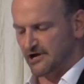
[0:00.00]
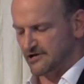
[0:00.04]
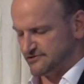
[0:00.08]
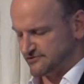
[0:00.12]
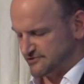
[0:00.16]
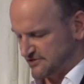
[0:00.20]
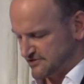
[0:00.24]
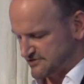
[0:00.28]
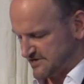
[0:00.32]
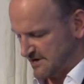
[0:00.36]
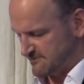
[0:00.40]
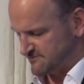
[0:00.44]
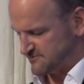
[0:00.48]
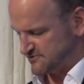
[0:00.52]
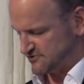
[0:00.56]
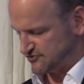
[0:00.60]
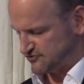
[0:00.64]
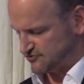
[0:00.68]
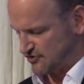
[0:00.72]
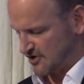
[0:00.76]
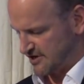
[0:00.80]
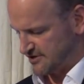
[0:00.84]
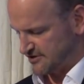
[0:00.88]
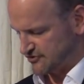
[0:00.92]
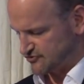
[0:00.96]
It's an attempt to
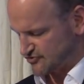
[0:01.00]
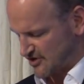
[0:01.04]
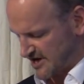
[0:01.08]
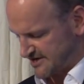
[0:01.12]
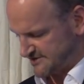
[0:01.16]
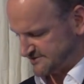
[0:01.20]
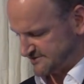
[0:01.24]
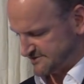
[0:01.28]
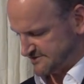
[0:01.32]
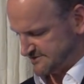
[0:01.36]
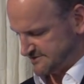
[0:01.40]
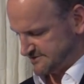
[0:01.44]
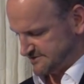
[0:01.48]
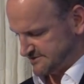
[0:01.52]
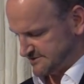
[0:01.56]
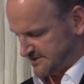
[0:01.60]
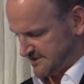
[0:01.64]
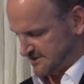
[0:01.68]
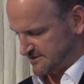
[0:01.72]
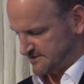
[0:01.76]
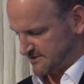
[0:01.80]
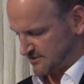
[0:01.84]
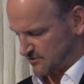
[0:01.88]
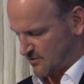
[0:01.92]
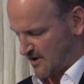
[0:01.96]
try and address
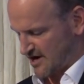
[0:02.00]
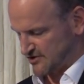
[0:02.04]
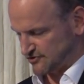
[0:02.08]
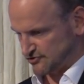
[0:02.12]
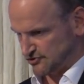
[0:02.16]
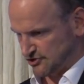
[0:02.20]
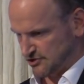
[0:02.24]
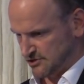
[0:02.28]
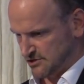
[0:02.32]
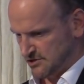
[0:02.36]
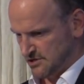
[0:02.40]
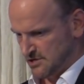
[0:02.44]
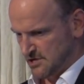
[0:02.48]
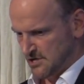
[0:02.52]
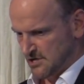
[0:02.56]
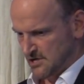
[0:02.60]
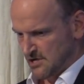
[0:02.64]
the question